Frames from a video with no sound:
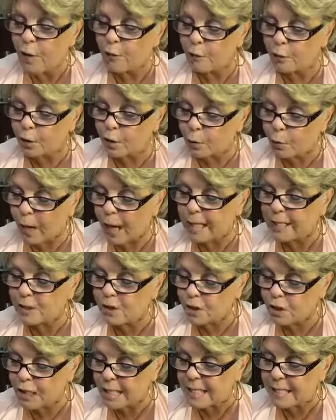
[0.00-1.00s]
For
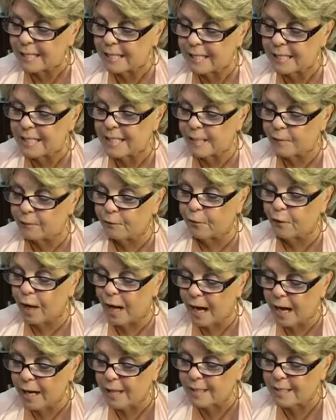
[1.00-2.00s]
Christ Jesus did for
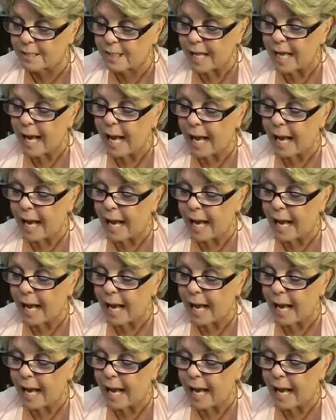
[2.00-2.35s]
us,